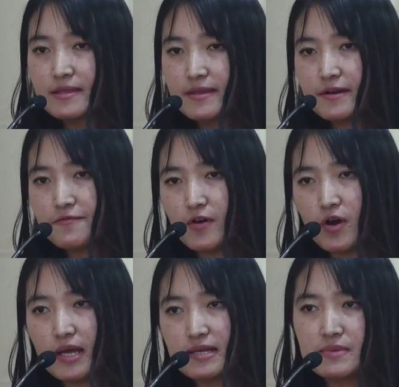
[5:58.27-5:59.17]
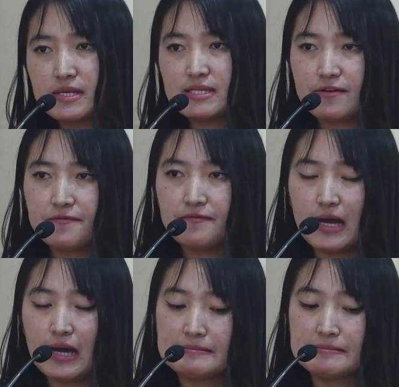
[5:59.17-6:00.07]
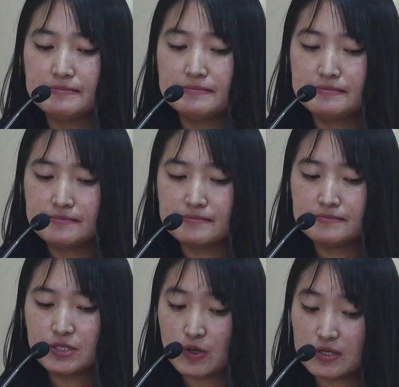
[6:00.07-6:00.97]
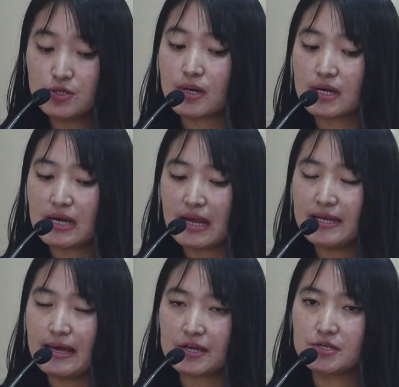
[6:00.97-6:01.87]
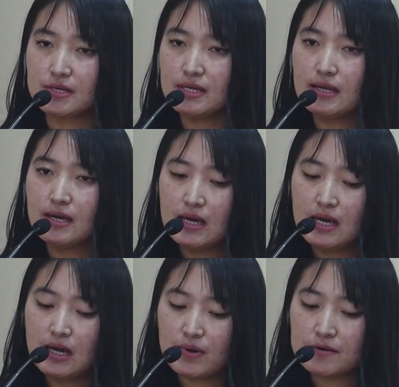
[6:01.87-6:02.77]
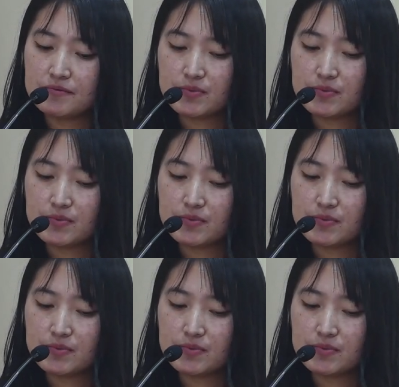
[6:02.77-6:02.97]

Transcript: Therefore, as a means of to ensure climate action, one of